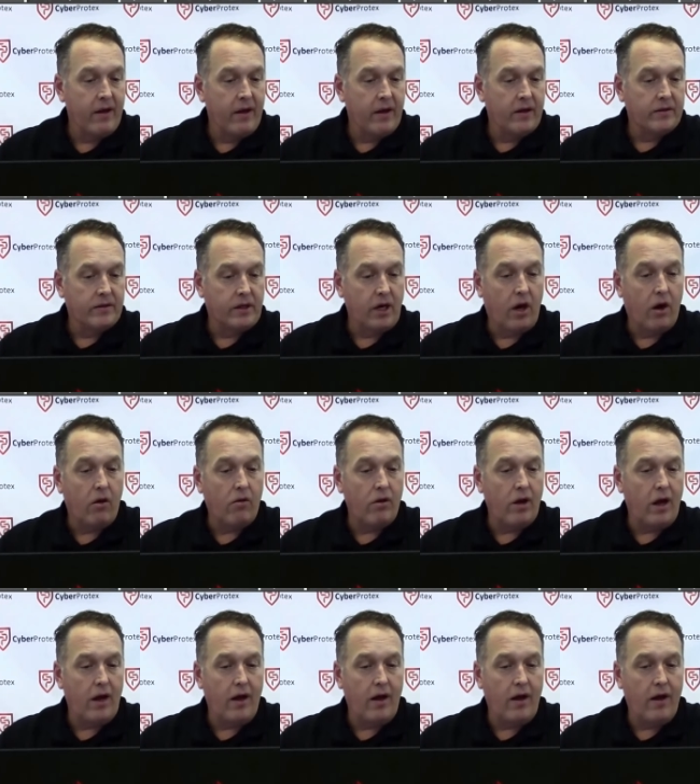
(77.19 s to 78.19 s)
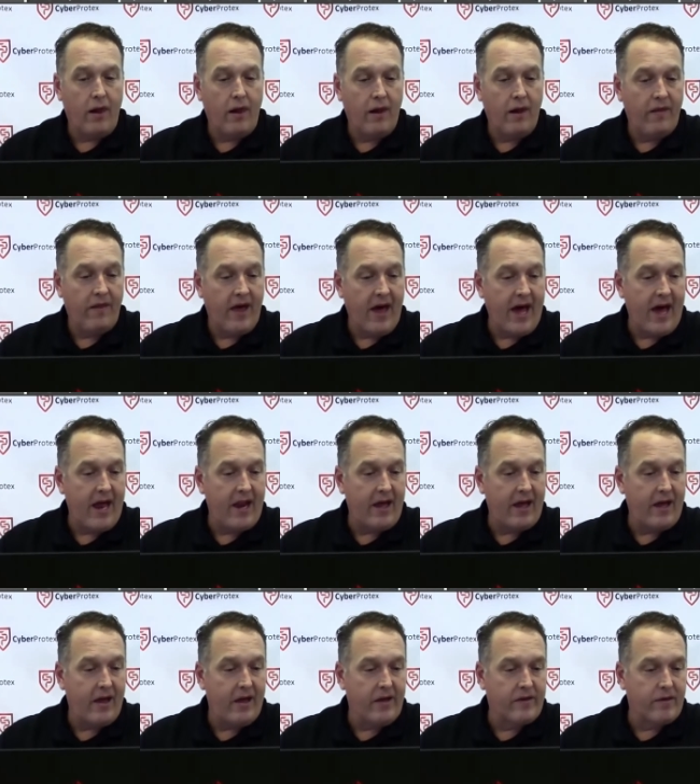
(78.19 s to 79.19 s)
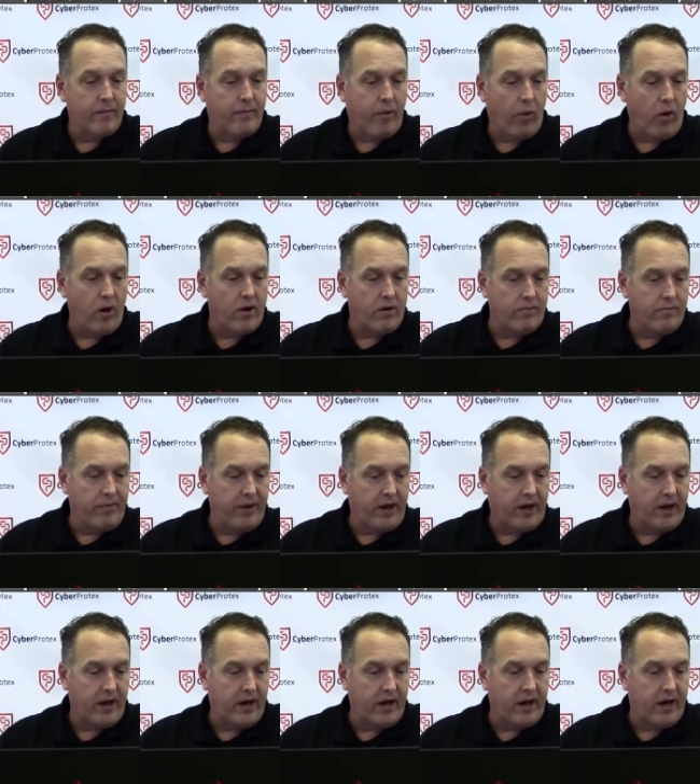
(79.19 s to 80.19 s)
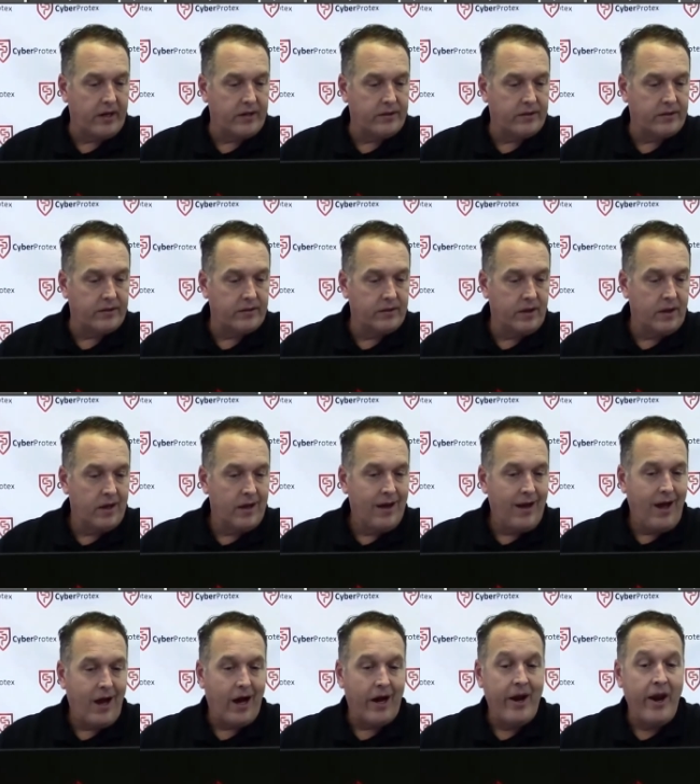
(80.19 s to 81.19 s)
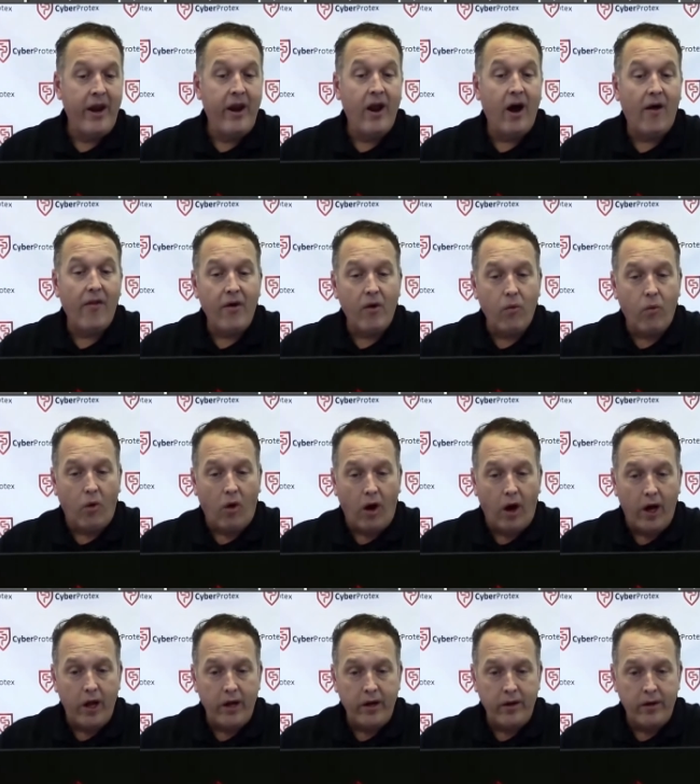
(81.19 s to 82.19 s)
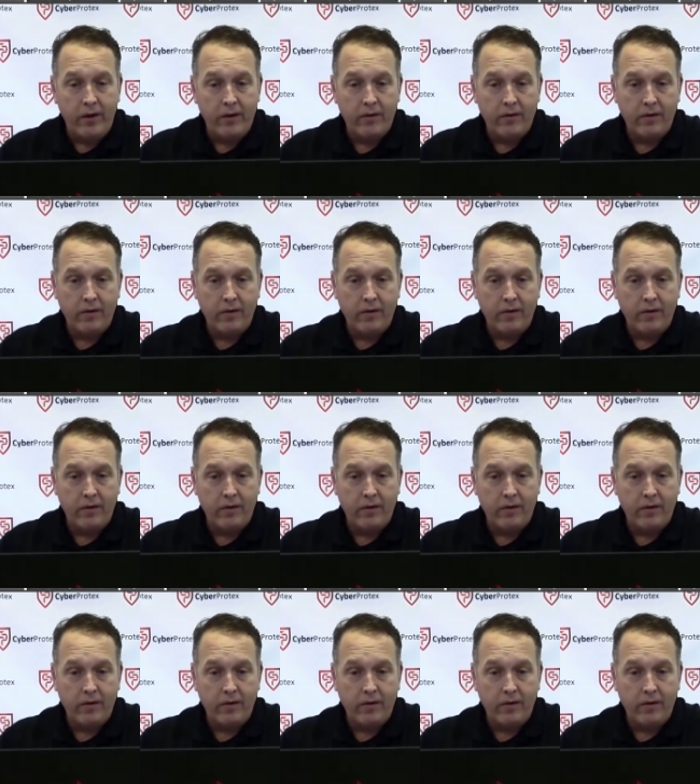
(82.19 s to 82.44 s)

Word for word: So that is important because another one